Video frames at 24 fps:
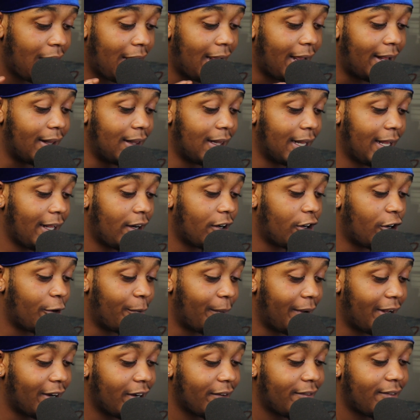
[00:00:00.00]
And later it
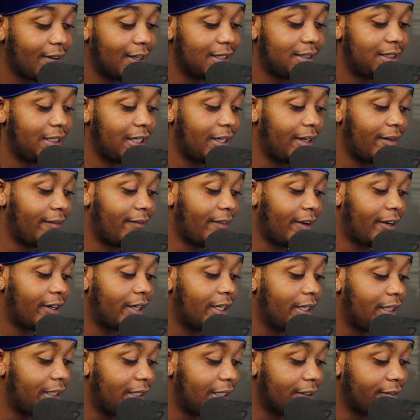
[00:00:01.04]
manifested in
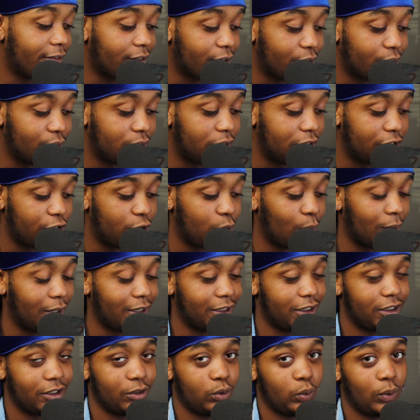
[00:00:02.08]
very difficult
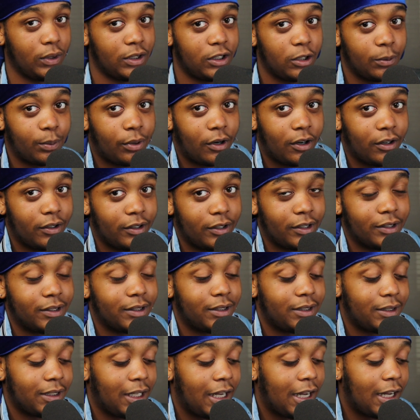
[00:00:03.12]
situations with their
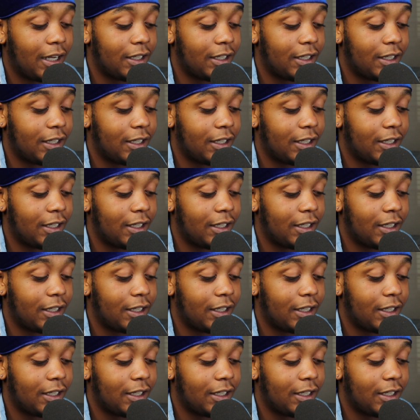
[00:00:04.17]
partners.